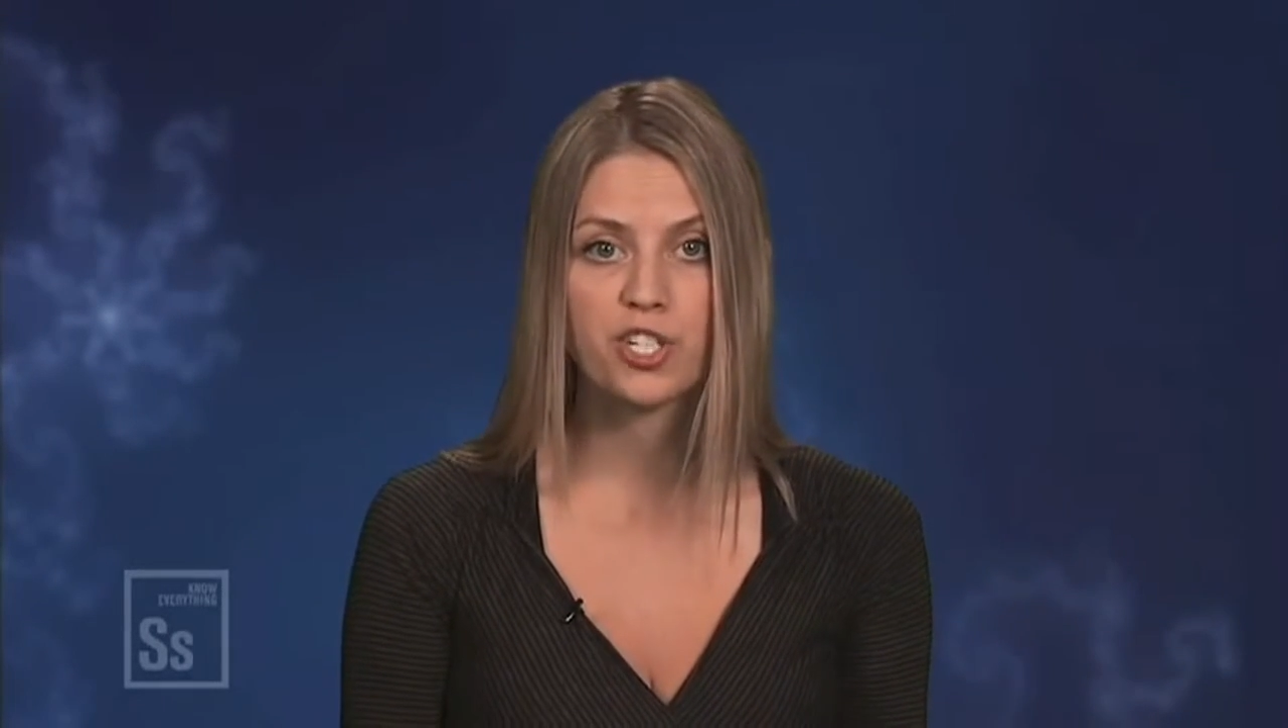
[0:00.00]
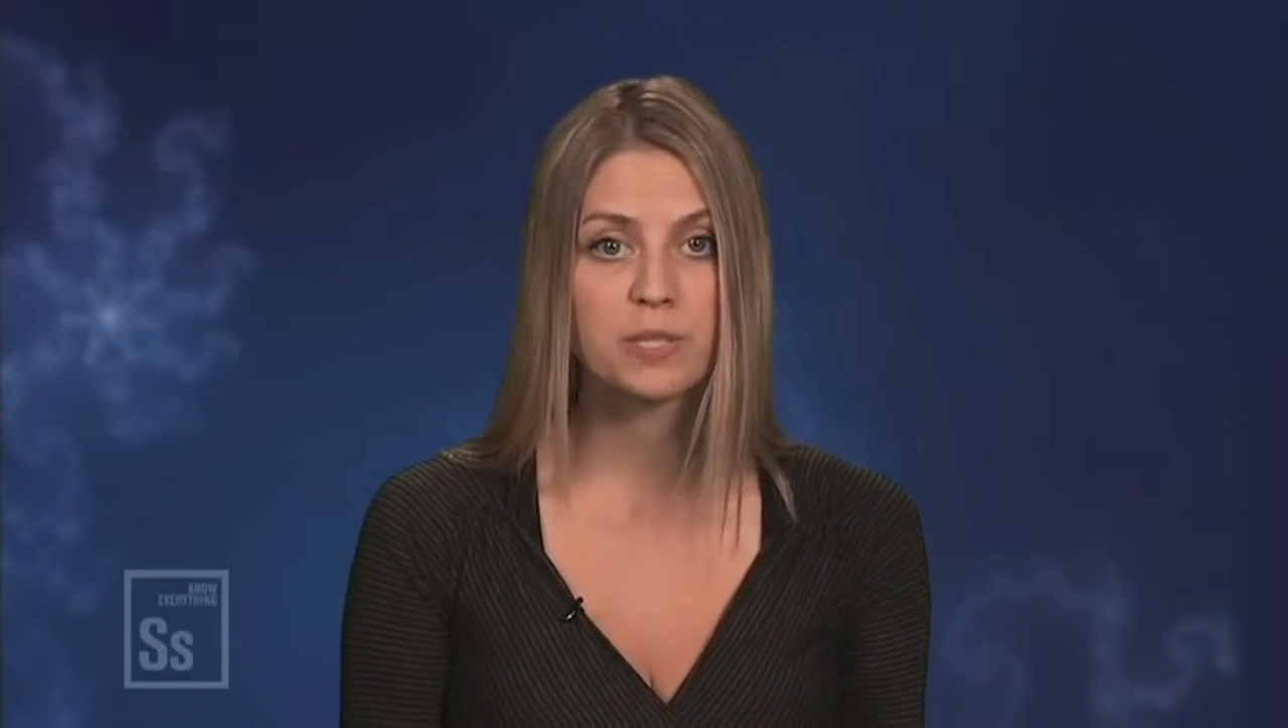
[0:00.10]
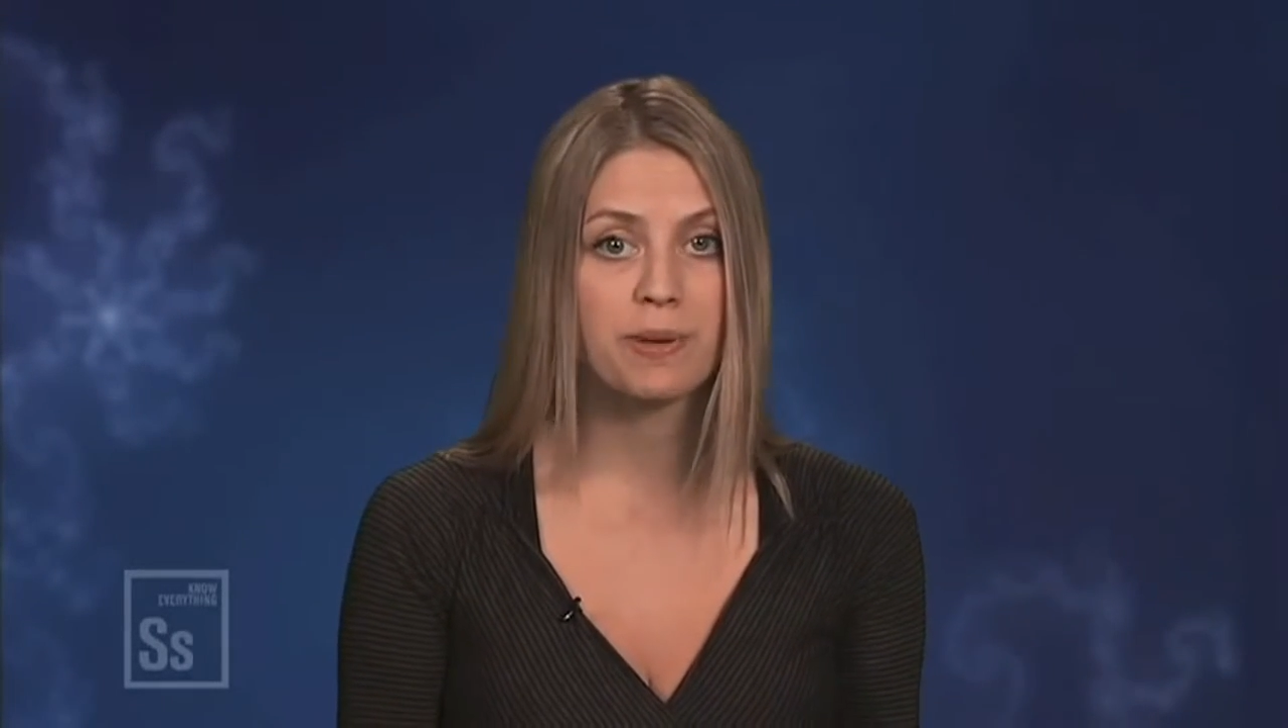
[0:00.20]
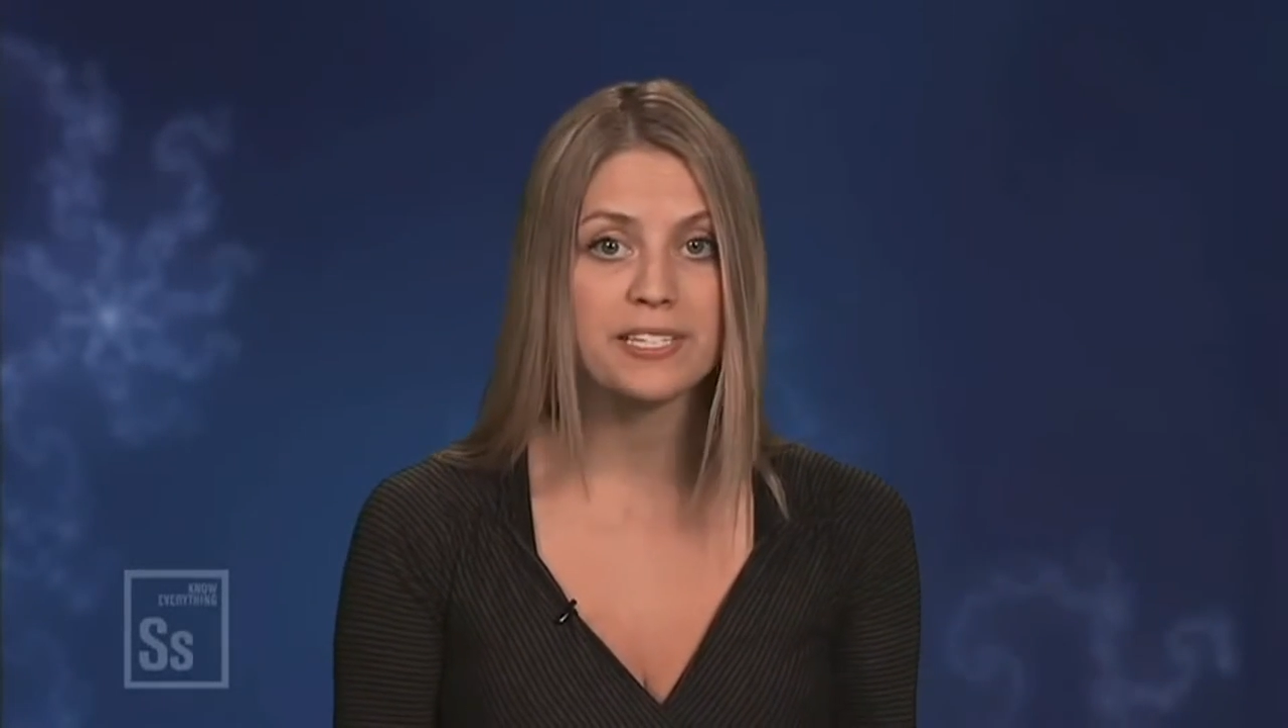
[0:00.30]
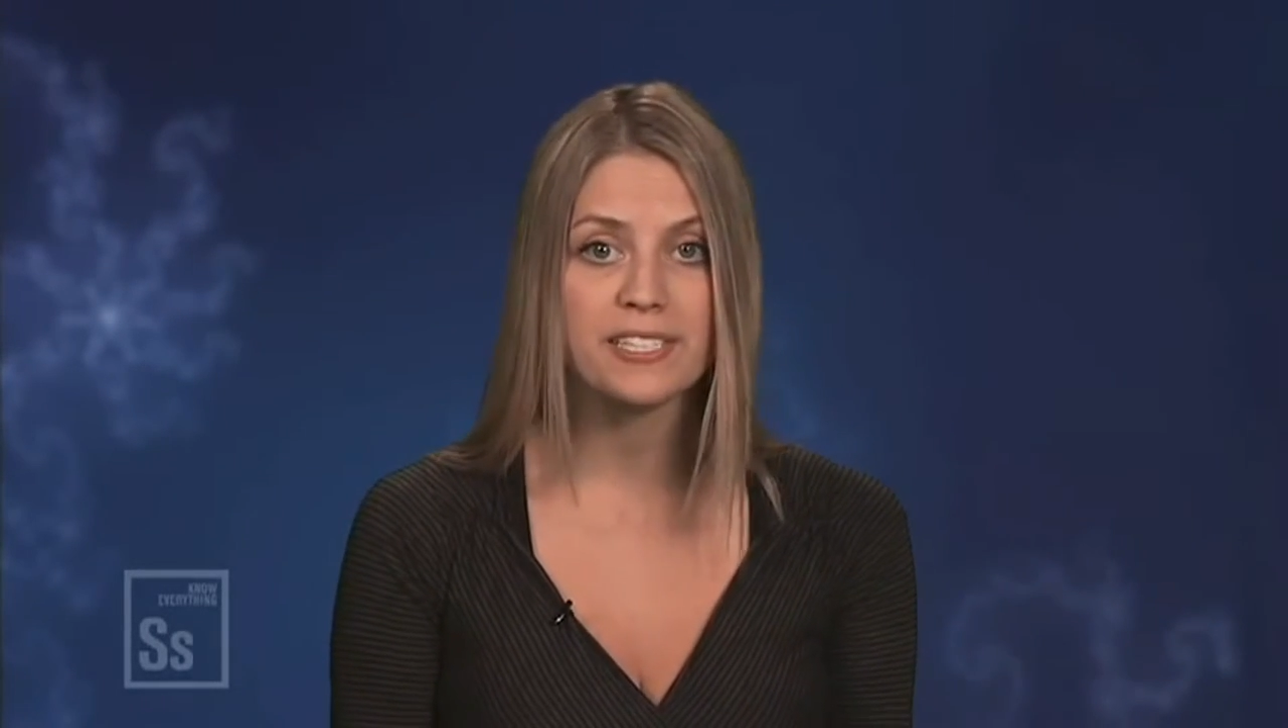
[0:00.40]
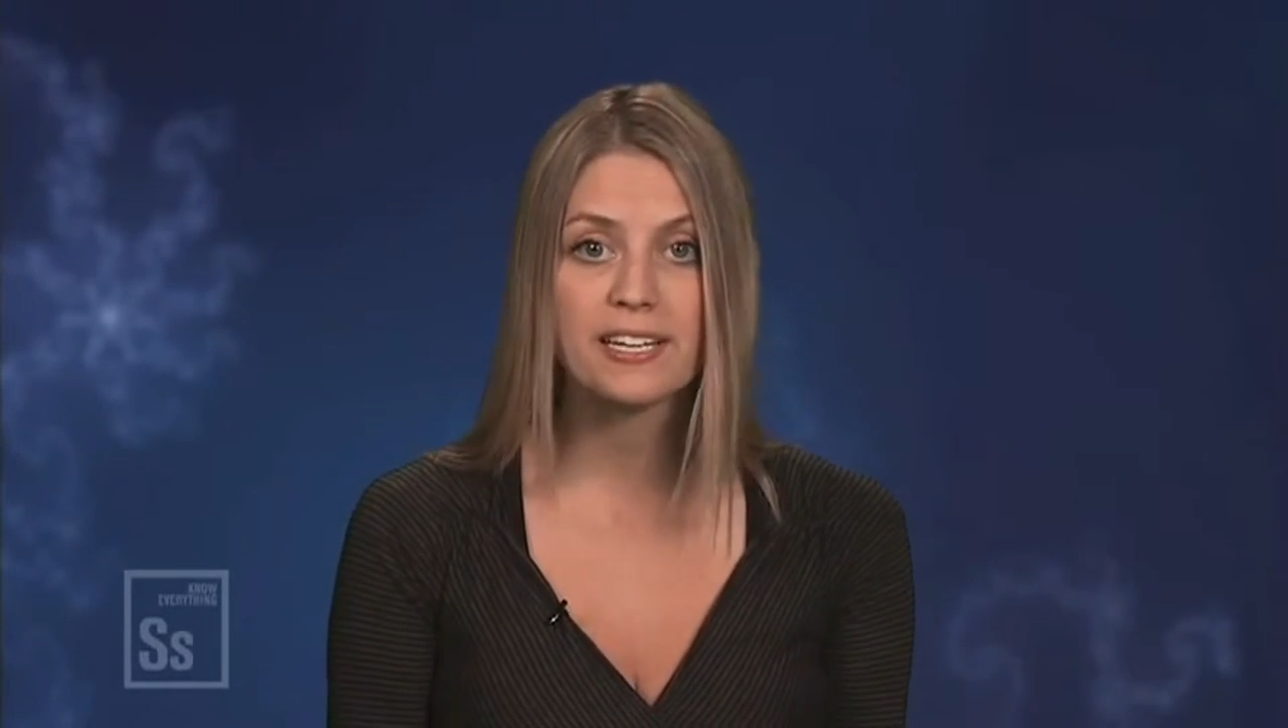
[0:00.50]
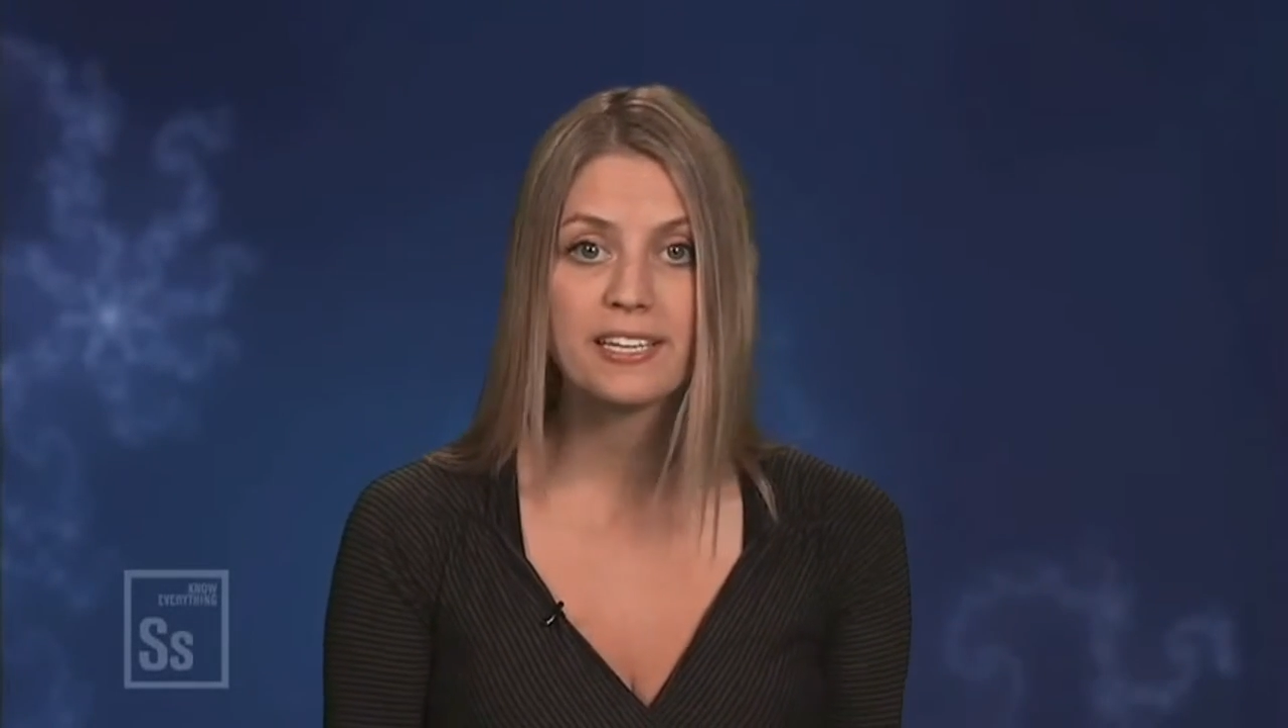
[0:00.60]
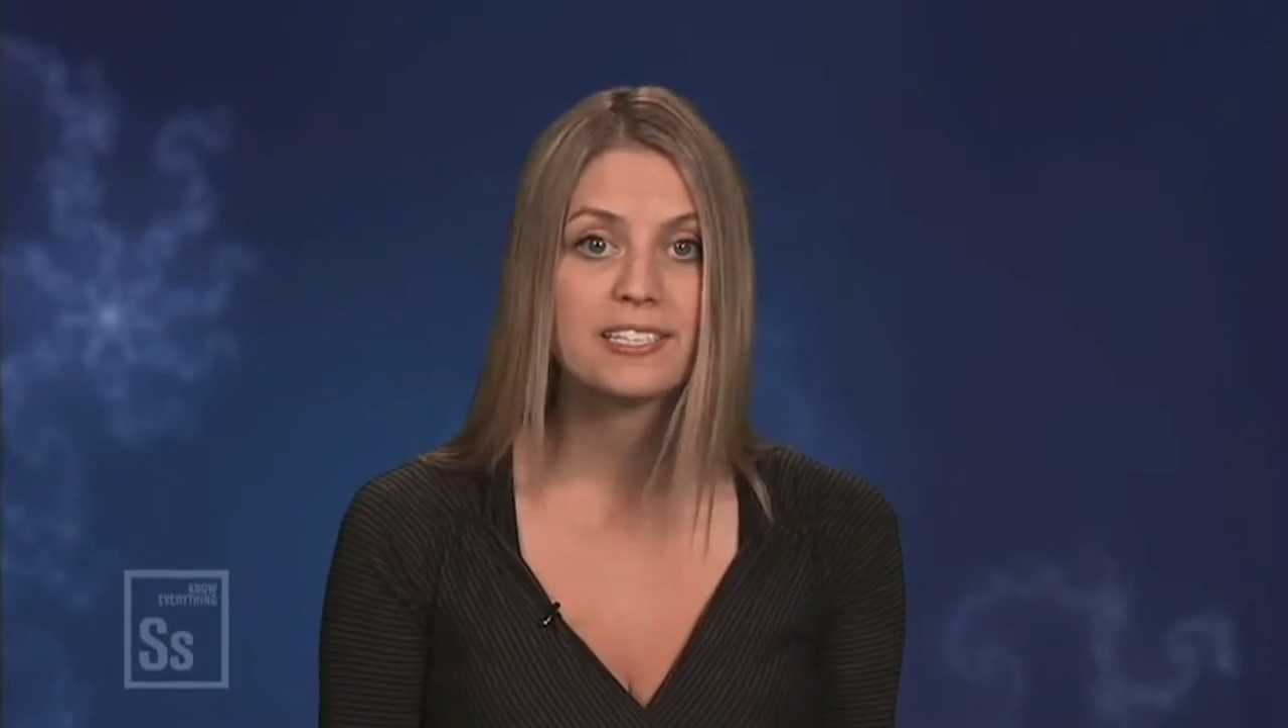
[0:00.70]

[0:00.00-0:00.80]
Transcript: just by sending